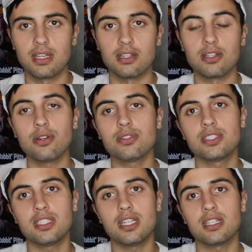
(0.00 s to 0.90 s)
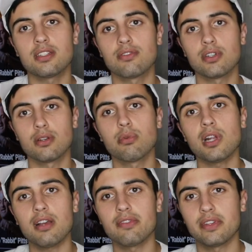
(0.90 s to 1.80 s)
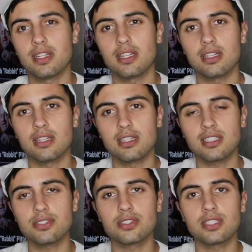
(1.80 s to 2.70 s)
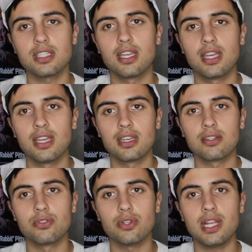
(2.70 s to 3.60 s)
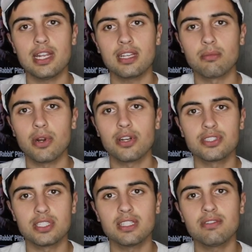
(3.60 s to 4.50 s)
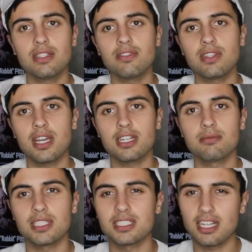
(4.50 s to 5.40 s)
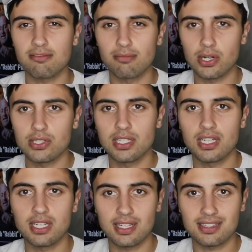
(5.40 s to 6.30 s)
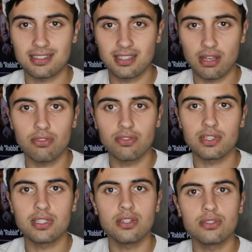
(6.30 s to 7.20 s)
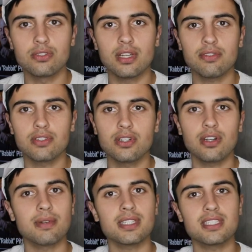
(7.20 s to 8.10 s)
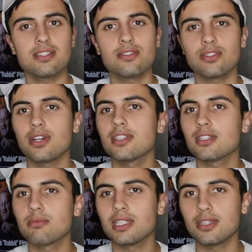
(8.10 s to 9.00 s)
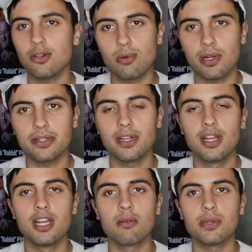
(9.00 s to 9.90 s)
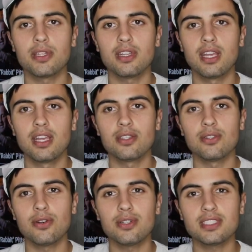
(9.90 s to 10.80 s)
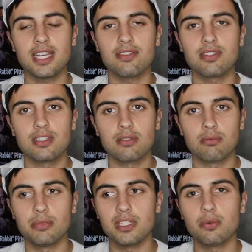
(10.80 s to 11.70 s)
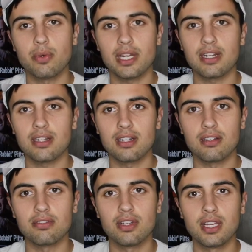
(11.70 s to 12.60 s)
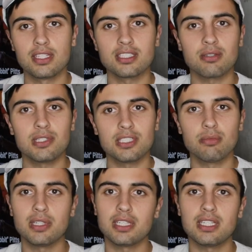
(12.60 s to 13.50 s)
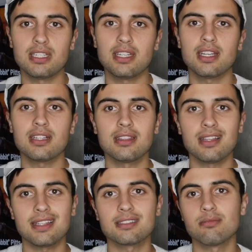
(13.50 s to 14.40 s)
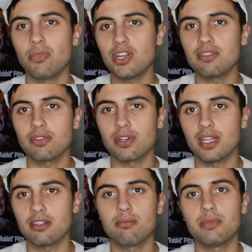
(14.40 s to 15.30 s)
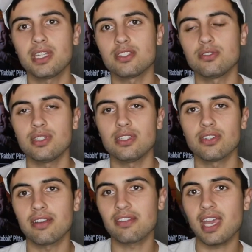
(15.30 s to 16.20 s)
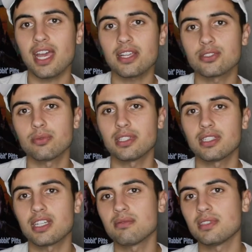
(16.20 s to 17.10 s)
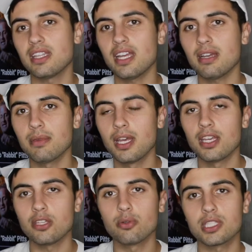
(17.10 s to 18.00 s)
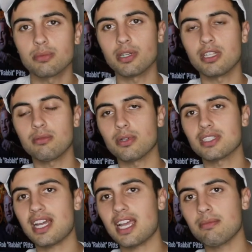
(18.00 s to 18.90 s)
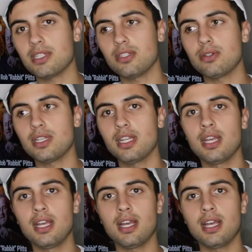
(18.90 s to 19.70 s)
negotiating for a profit, essentially creating a margin, even if the item doesn't have margin in it itself. You never know. I'm not saying you should go out there and be a little weller, but you always have to be aware of somebody's ability to take less money for an item because you either have cash, you're willing to come to them, you're willing to put a little more time into it,